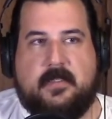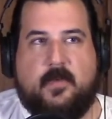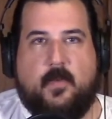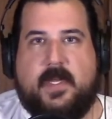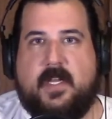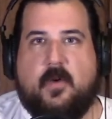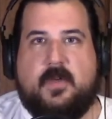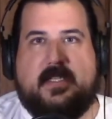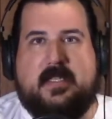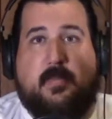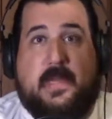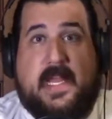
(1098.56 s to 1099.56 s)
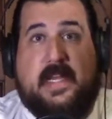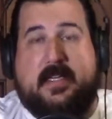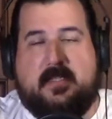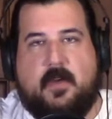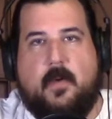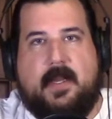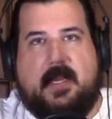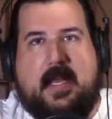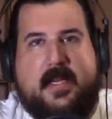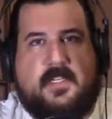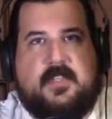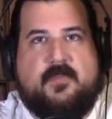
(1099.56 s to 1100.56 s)
we noticed the plane is going
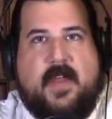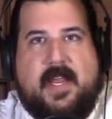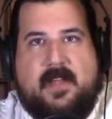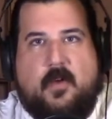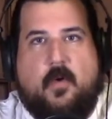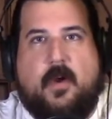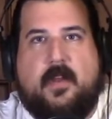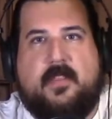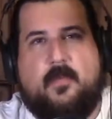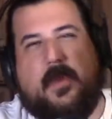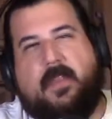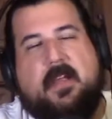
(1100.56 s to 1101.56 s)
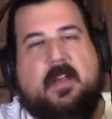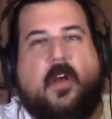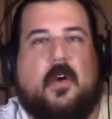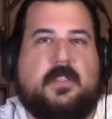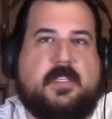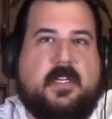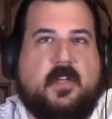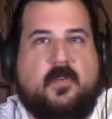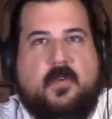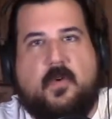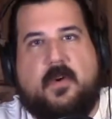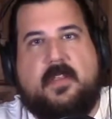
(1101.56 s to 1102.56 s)
like straight north, and we're thinking, oh, it's gonna go
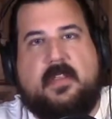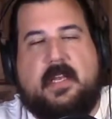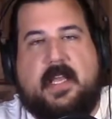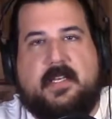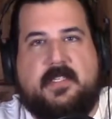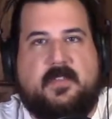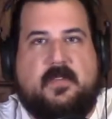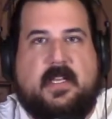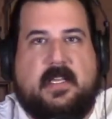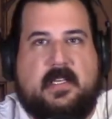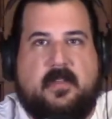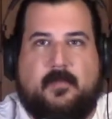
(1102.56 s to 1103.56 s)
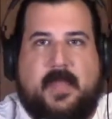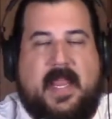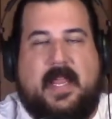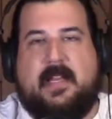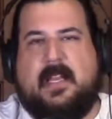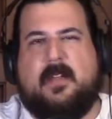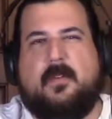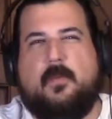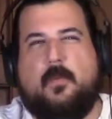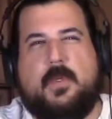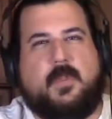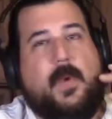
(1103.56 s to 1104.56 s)
north and like do like a little bank, like
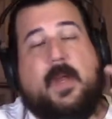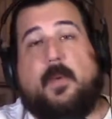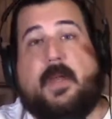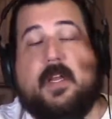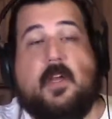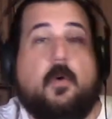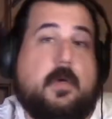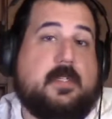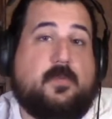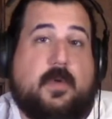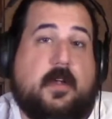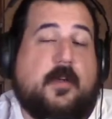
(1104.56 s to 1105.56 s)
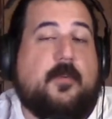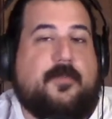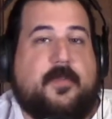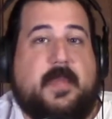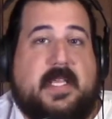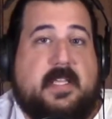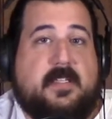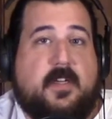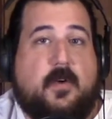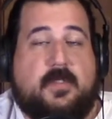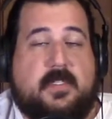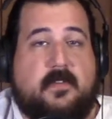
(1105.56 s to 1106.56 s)
which way we're gonna go, because we're going from the east
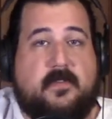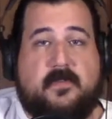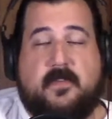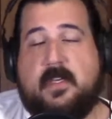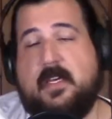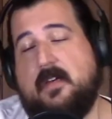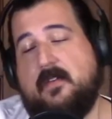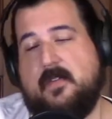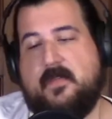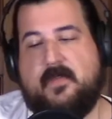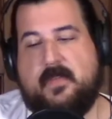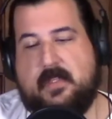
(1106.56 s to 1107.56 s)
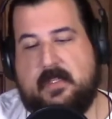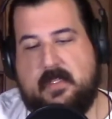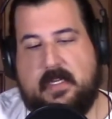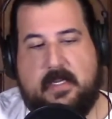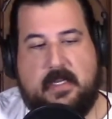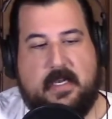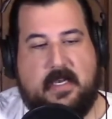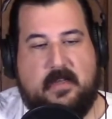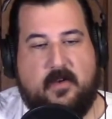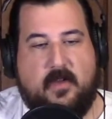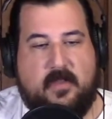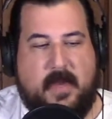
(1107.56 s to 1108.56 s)
coast of
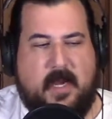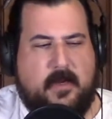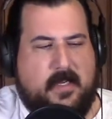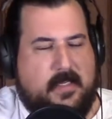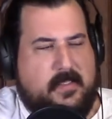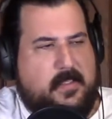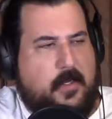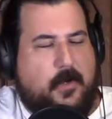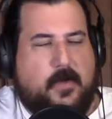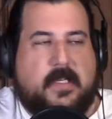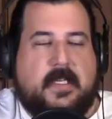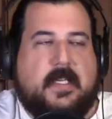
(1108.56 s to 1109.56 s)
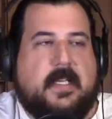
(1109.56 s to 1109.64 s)
North America. So